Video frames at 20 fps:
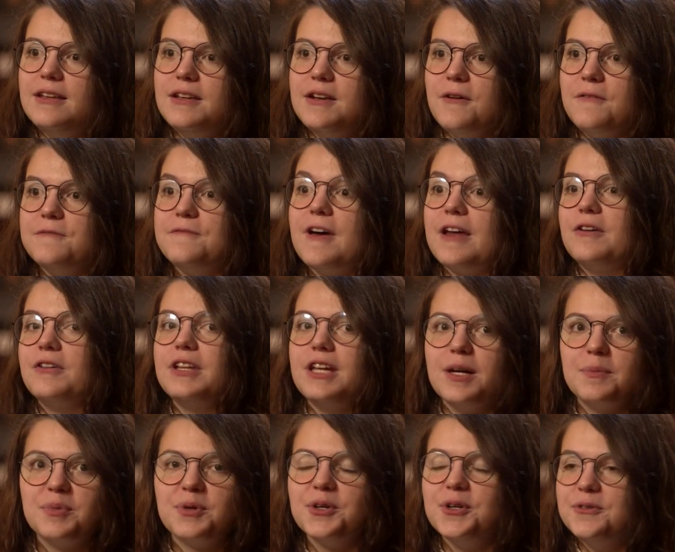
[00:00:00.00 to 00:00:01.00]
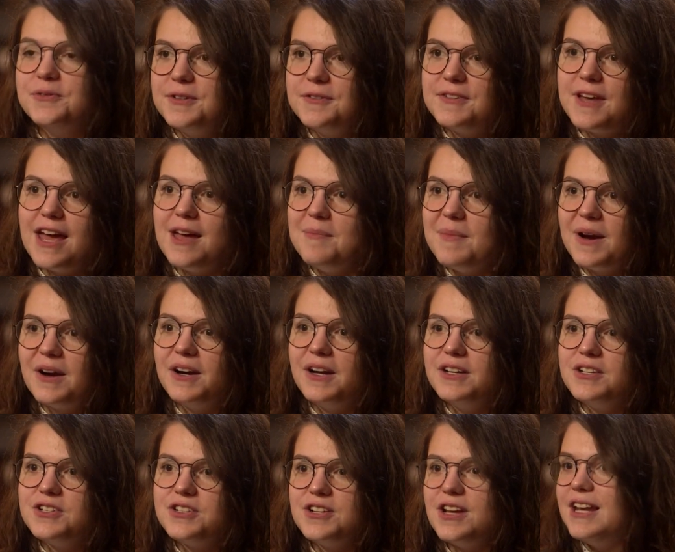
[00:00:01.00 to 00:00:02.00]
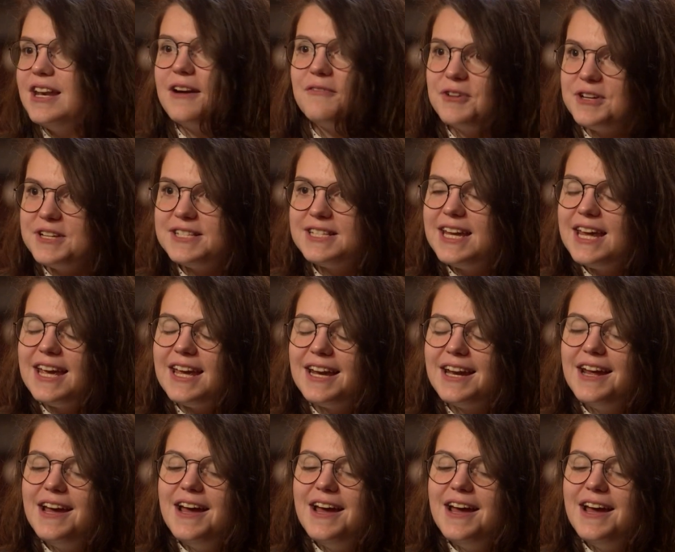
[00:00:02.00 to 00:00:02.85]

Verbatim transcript: you know federally approved of gay marriage in every state,